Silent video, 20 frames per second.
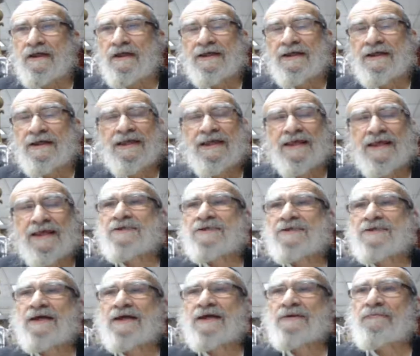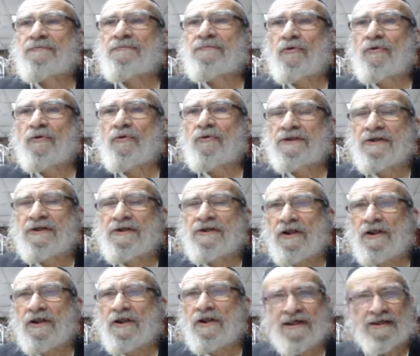A table is not board and
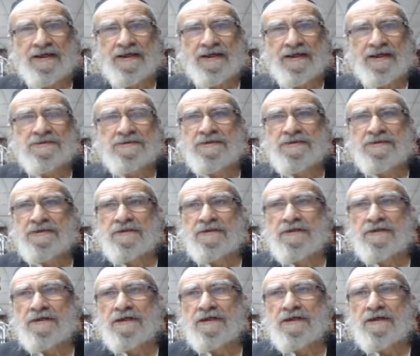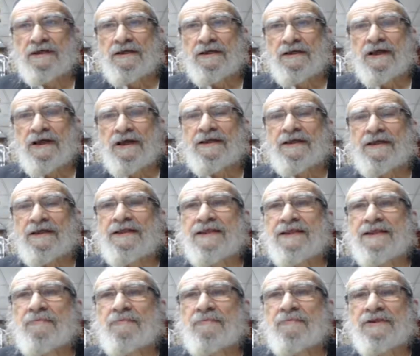legs. A
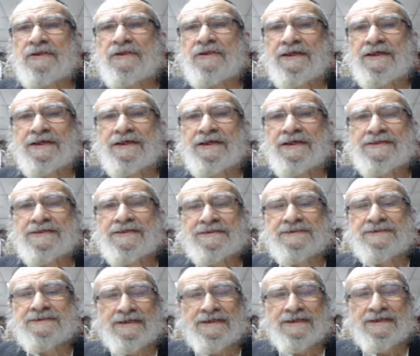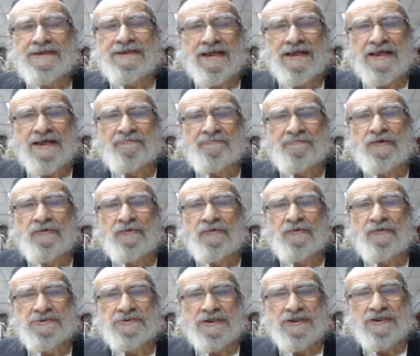table is something
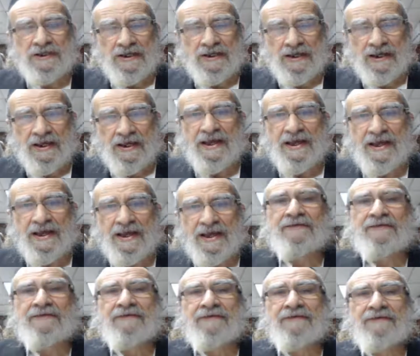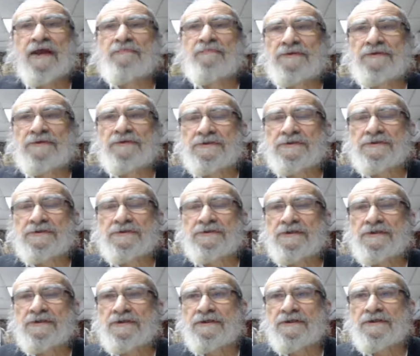which has an environment.
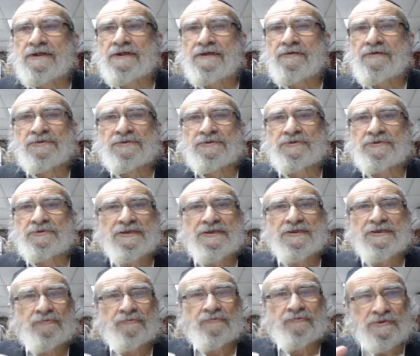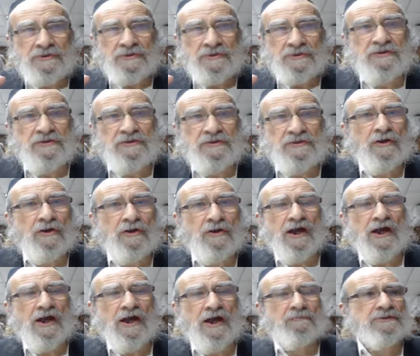It was conceived within the
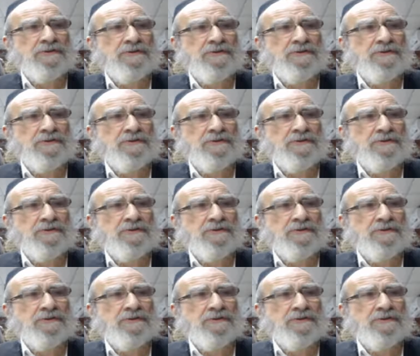environment